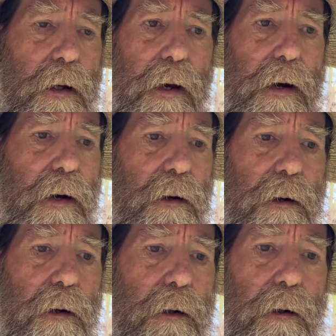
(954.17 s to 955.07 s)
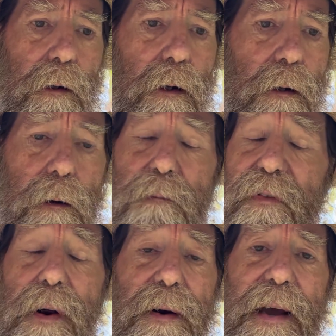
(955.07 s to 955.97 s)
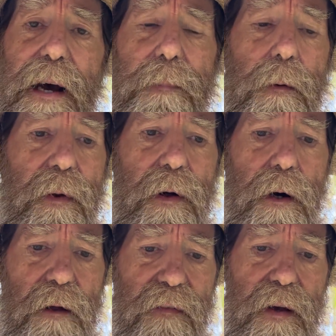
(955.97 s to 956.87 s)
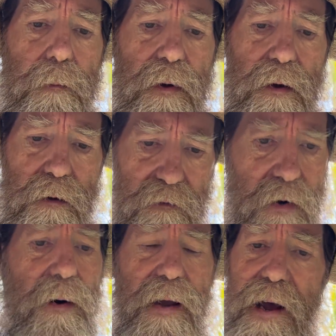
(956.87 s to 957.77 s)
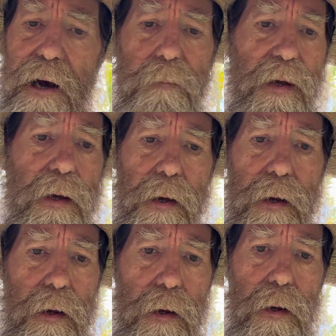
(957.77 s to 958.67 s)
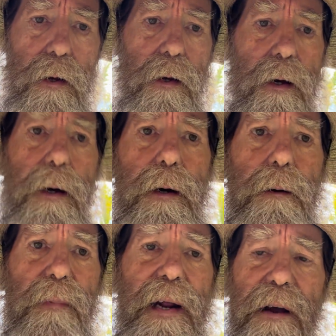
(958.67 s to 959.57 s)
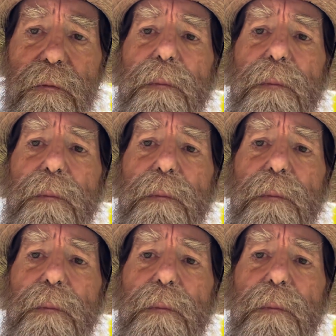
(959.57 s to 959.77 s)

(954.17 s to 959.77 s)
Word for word: yeah, I'm very happy with all of them, very happy. Uh, but I,